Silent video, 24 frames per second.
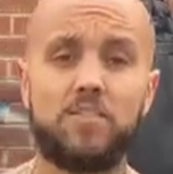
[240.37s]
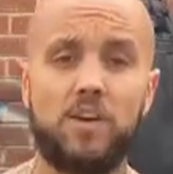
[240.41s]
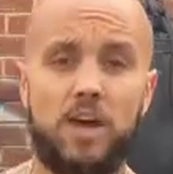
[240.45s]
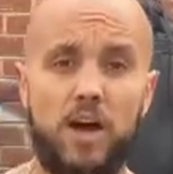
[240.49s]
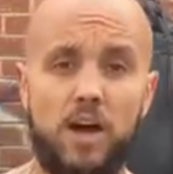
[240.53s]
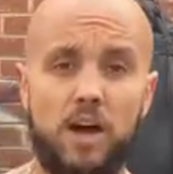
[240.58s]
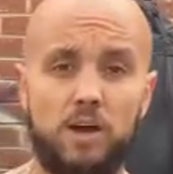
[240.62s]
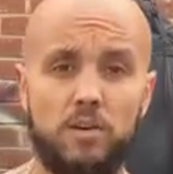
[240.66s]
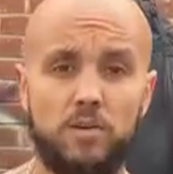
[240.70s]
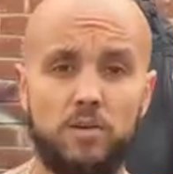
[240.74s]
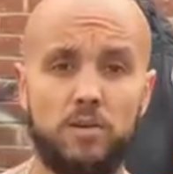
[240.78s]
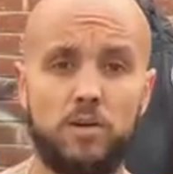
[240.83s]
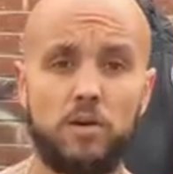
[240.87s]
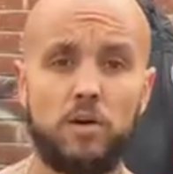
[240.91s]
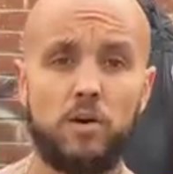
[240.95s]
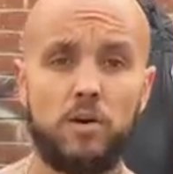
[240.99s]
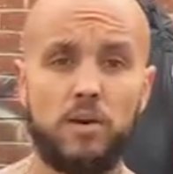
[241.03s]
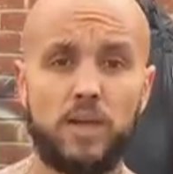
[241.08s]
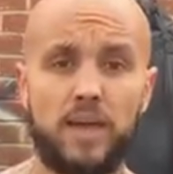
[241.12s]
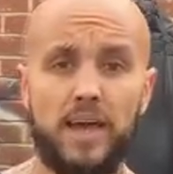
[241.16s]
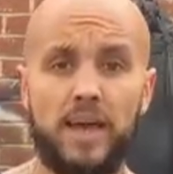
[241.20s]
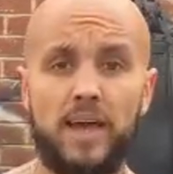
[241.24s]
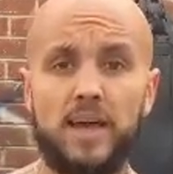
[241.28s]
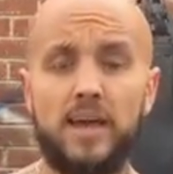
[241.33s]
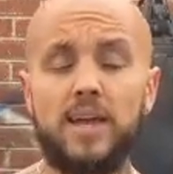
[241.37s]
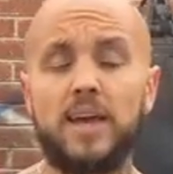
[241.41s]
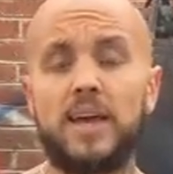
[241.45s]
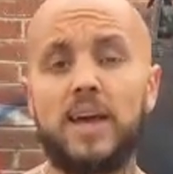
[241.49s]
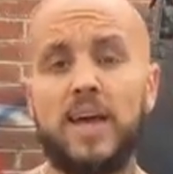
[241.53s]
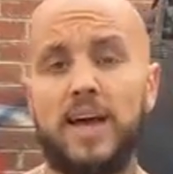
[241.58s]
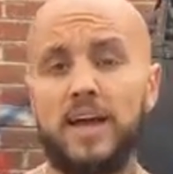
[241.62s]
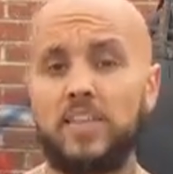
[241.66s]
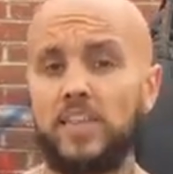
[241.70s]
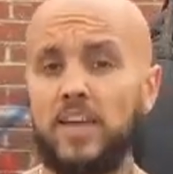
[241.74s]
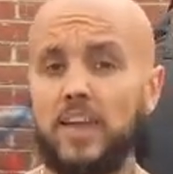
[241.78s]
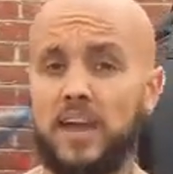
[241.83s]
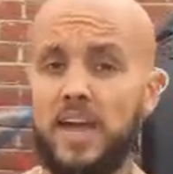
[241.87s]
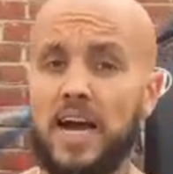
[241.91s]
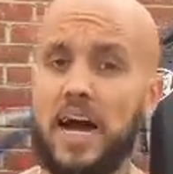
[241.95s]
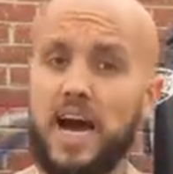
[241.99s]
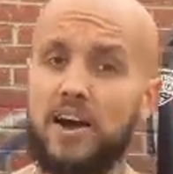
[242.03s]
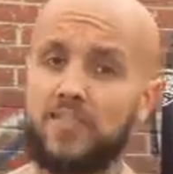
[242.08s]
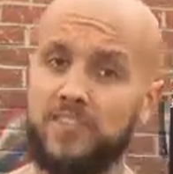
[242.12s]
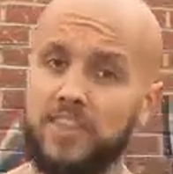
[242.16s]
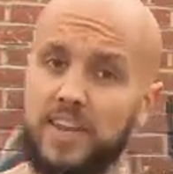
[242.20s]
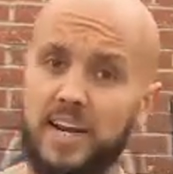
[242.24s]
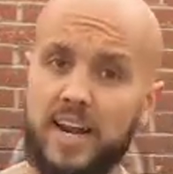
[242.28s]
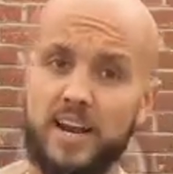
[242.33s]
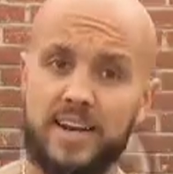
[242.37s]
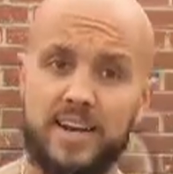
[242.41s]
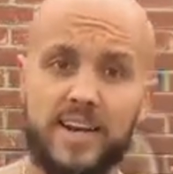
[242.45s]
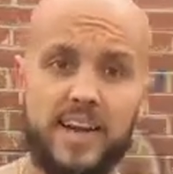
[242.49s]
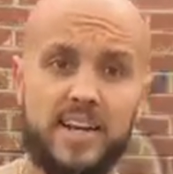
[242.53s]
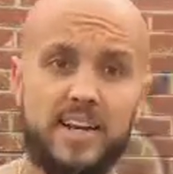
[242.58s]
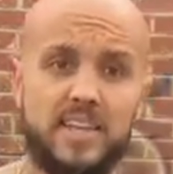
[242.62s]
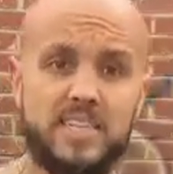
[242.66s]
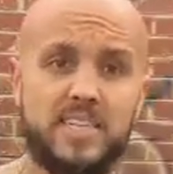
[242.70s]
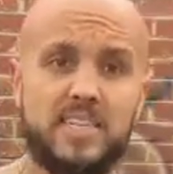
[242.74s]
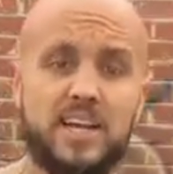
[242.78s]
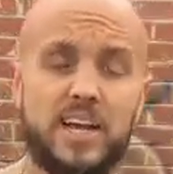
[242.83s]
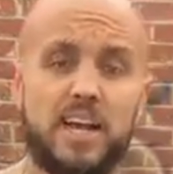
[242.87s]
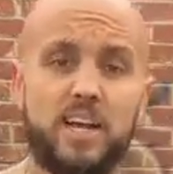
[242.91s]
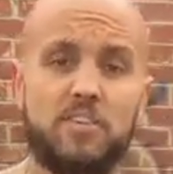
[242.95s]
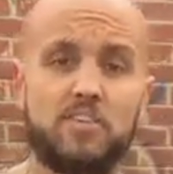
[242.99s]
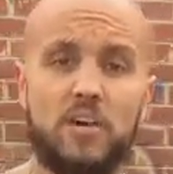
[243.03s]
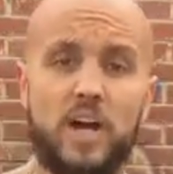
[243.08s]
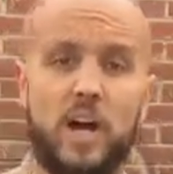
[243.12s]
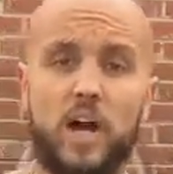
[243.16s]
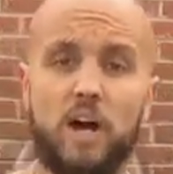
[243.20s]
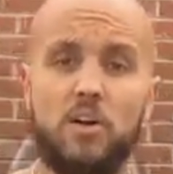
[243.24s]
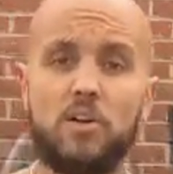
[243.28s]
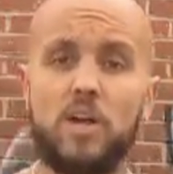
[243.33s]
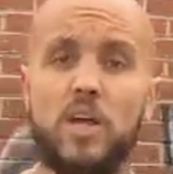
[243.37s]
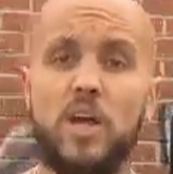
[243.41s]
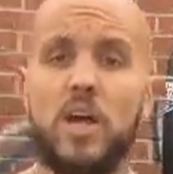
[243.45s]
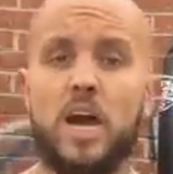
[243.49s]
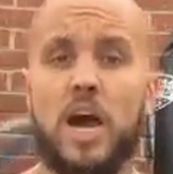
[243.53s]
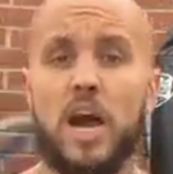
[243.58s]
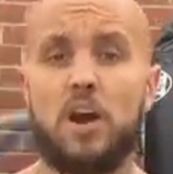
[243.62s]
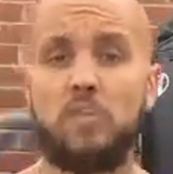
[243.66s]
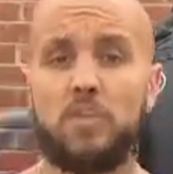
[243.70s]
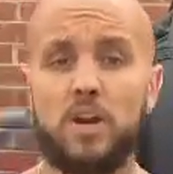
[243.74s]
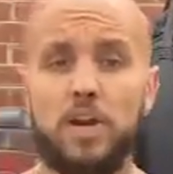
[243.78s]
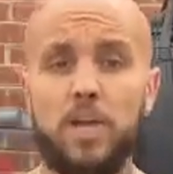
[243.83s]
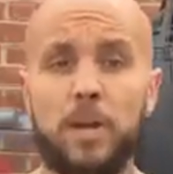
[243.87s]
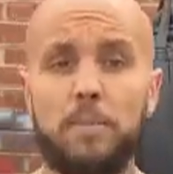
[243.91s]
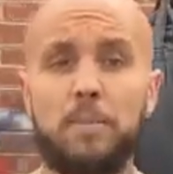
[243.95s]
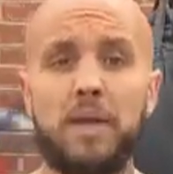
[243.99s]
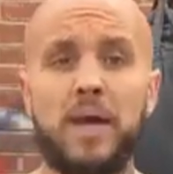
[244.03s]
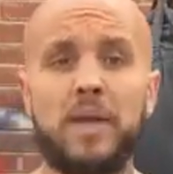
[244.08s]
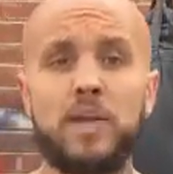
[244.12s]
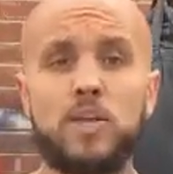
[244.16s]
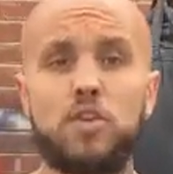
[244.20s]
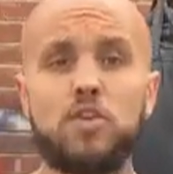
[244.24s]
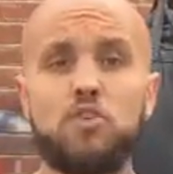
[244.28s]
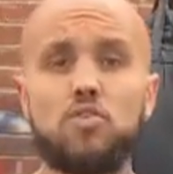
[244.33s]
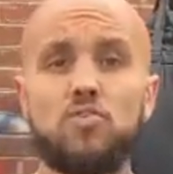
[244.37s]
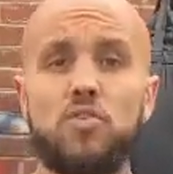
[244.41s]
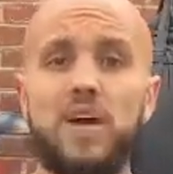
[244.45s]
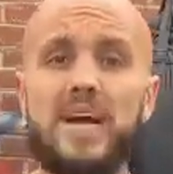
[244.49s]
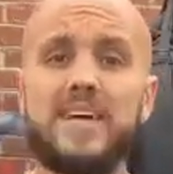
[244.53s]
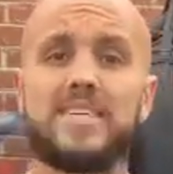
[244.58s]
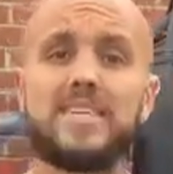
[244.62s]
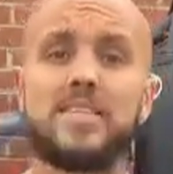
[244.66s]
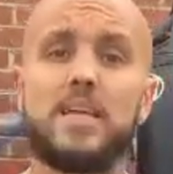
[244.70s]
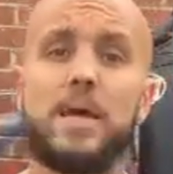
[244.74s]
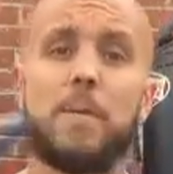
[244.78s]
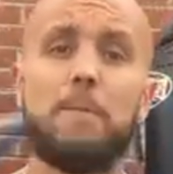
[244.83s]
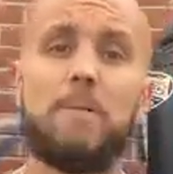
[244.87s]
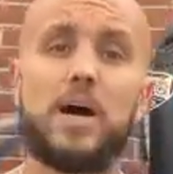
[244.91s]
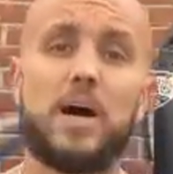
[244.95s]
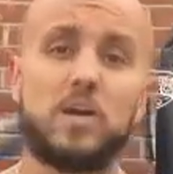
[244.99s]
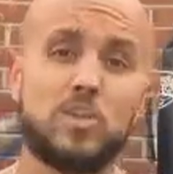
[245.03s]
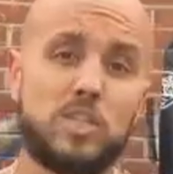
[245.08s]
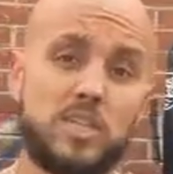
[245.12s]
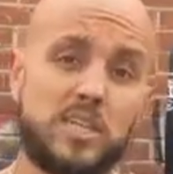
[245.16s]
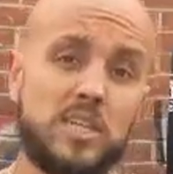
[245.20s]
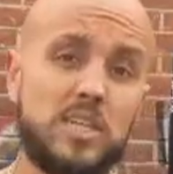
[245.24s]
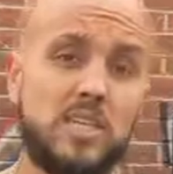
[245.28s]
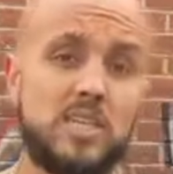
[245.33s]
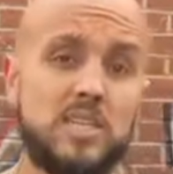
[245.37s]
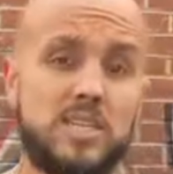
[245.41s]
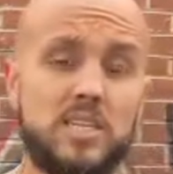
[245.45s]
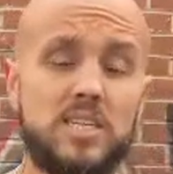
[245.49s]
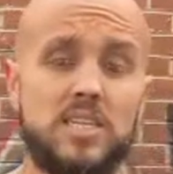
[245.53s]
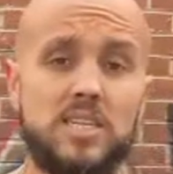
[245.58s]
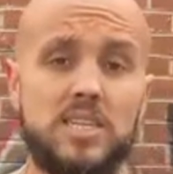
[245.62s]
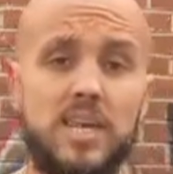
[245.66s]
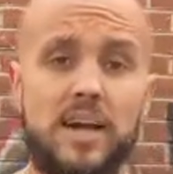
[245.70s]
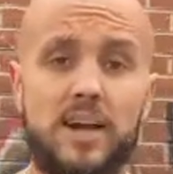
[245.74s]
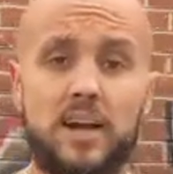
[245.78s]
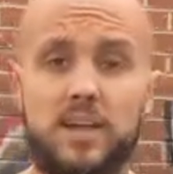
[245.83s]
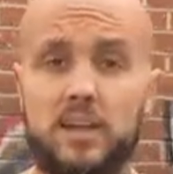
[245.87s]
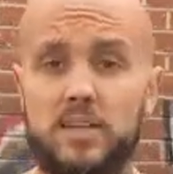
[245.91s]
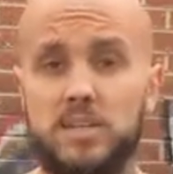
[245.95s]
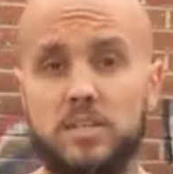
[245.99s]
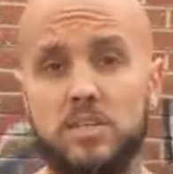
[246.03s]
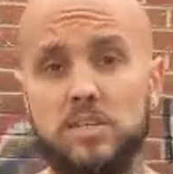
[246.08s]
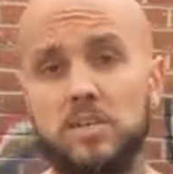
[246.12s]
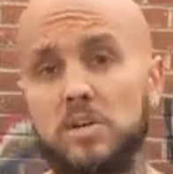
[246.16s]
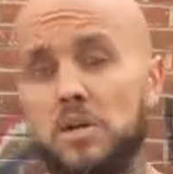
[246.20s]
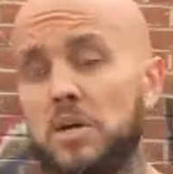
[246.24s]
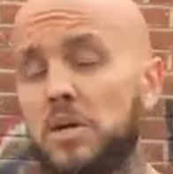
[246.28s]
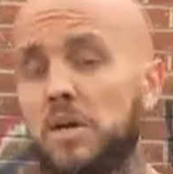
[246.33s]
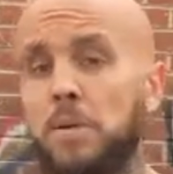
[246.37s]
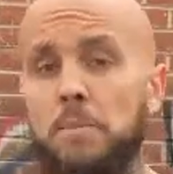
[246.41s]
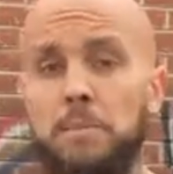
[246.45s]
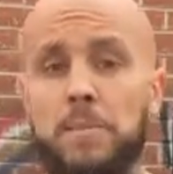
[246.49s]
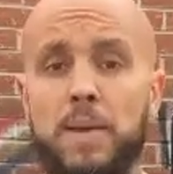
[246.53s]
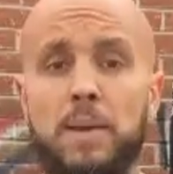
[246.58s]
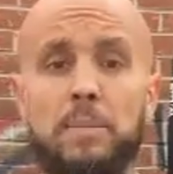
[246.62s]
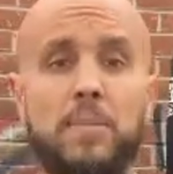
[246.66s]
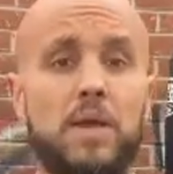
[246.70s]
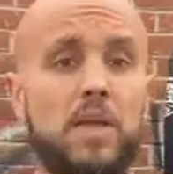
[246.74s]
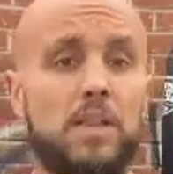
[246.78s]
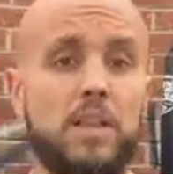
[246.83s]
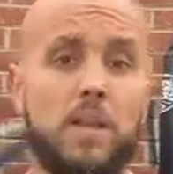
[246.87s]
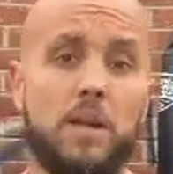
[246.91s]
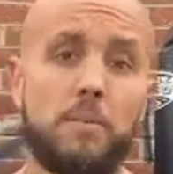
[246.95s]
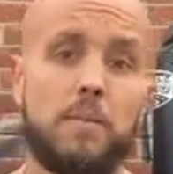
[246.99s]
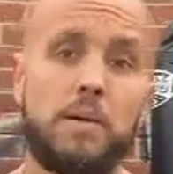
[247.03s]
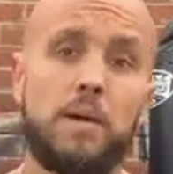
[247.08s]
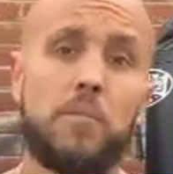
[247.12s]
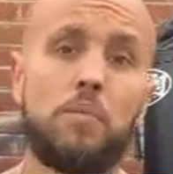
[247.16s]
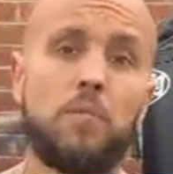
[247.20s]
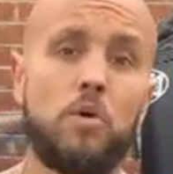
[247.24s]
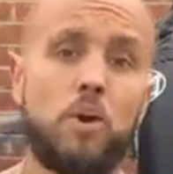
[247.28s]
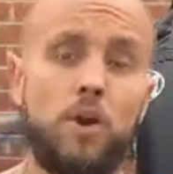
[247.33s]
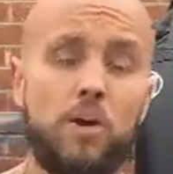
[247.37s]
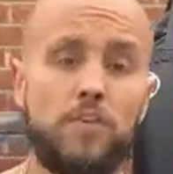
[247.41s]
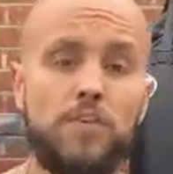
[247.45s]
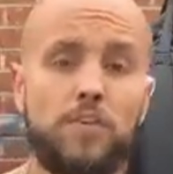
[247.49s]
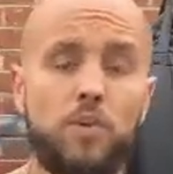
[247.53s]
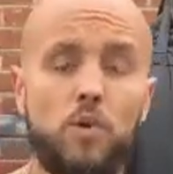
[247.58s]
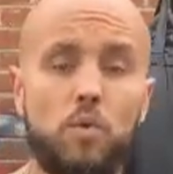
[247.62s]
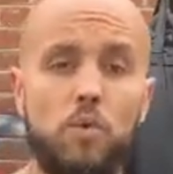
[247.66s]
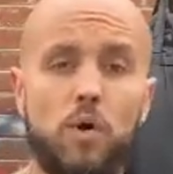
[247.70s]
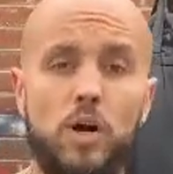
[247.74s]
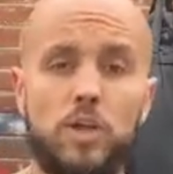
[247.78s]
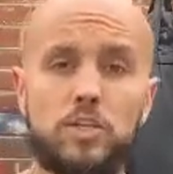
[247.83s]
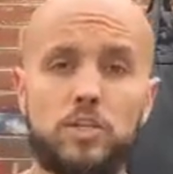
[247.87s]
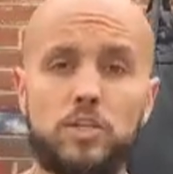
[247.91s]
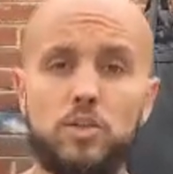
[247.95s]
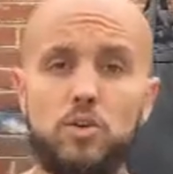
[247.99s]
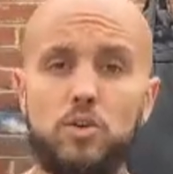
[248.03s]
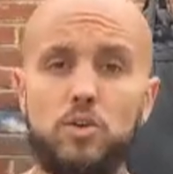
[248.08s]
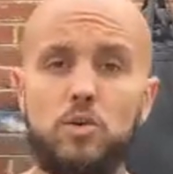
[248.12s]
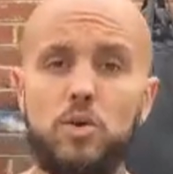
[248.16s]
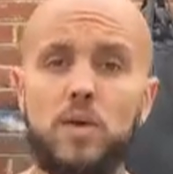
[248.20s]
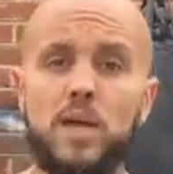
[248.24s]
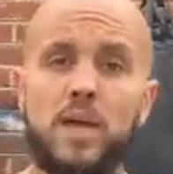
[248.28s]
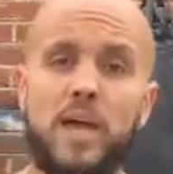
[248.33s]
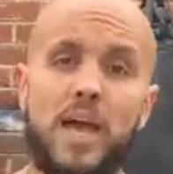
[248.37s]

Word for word: round, okay? And then after that 90 second round, I recommend you rest about 60 seconds maybe a little bit more if you want to,